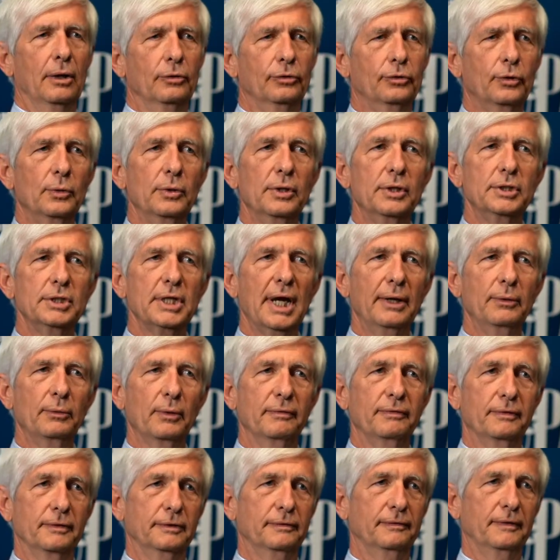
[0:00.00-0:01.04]
Through the J.
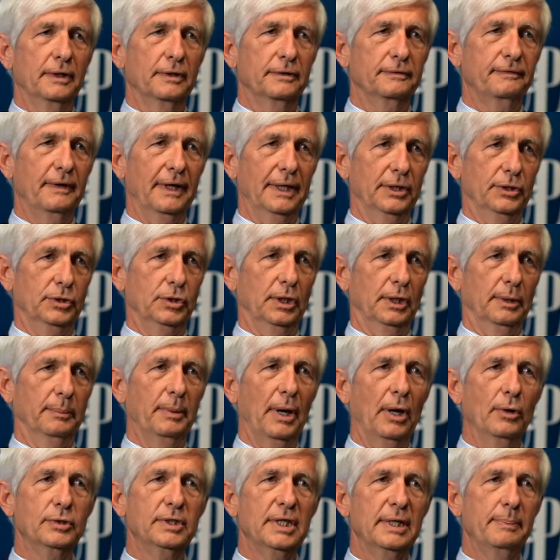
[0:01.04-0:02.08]
Rufus Fierce Fellowship,
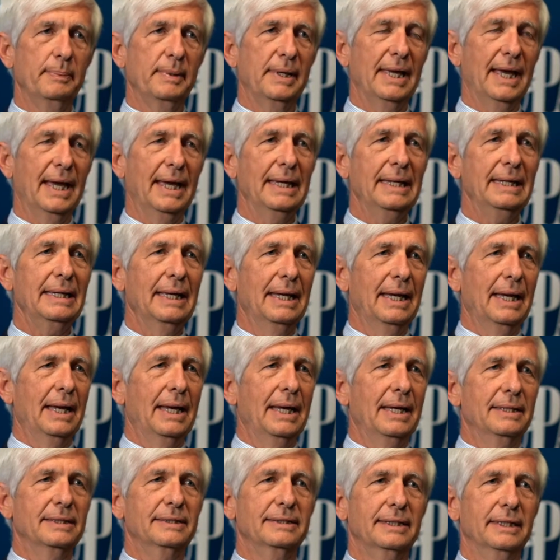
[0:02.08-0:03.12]
OCPA
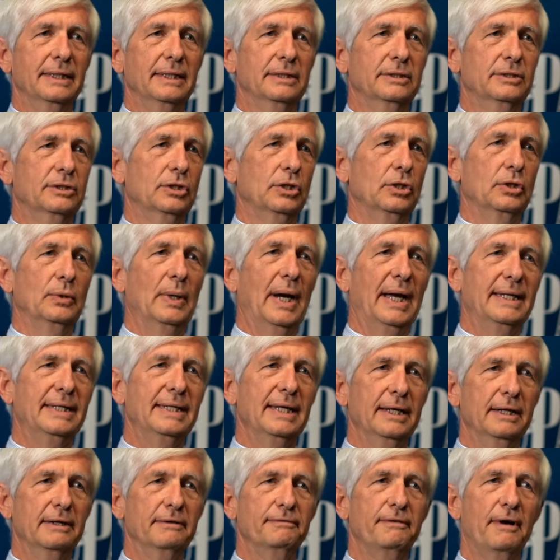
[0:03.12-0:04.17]
seeks to
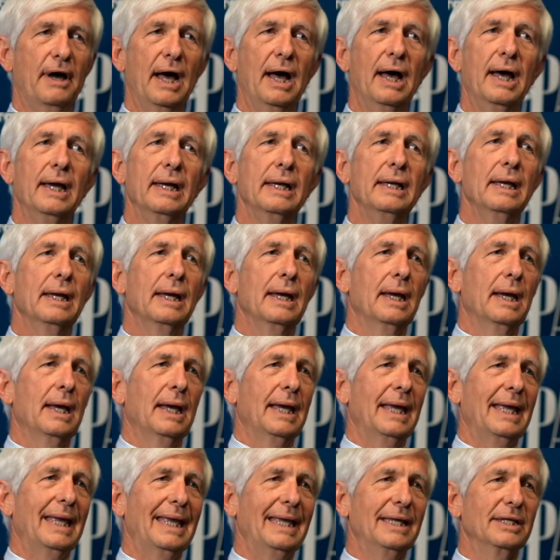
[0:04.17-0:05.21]
identify,
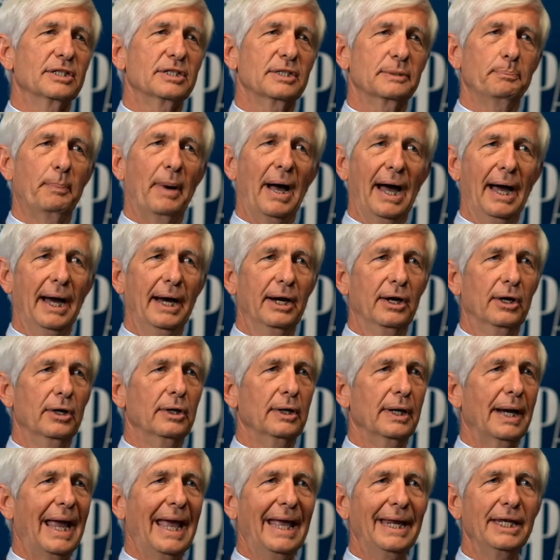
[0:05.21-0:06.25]

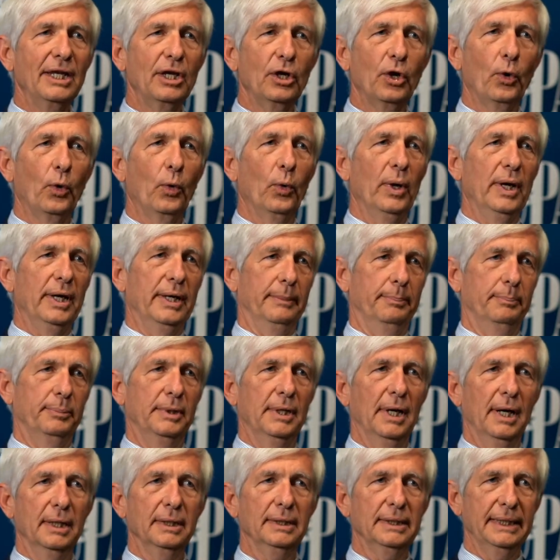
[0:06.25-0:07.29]
inspire, and equip
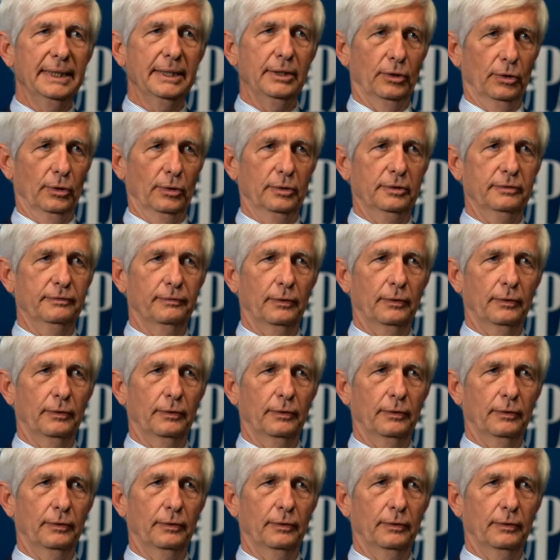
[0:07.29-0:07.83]
young leaders